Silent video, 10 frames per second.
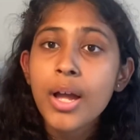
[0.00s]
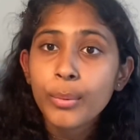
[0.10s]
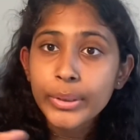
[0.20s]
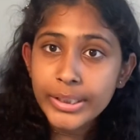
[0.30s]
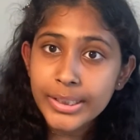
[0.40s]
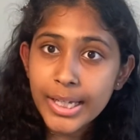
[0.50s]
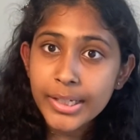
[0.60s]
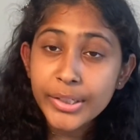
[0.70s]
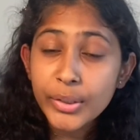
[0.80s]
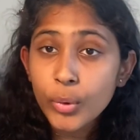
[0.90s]
within
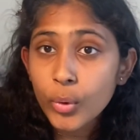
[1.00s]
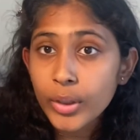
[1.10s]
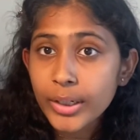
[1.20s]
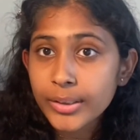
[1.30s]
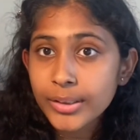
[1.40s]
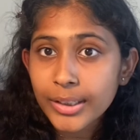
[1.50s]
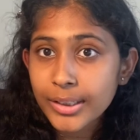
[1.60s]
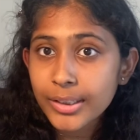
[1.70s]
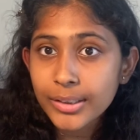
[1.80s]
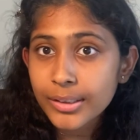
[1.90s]
that year or
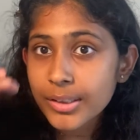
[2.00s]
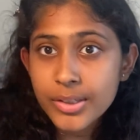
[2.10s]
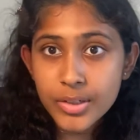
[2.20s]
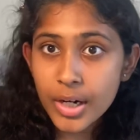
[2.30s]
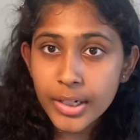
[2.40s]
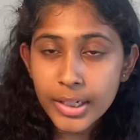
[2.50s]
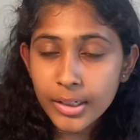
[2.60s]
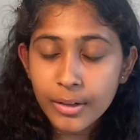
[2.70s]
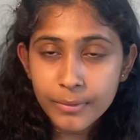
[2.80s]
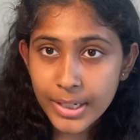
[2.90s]
like the
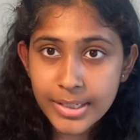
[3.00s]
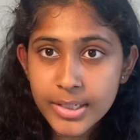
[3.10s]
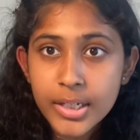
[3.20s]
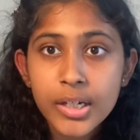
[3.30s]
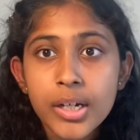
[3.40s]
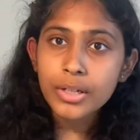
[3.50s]
starting of next year.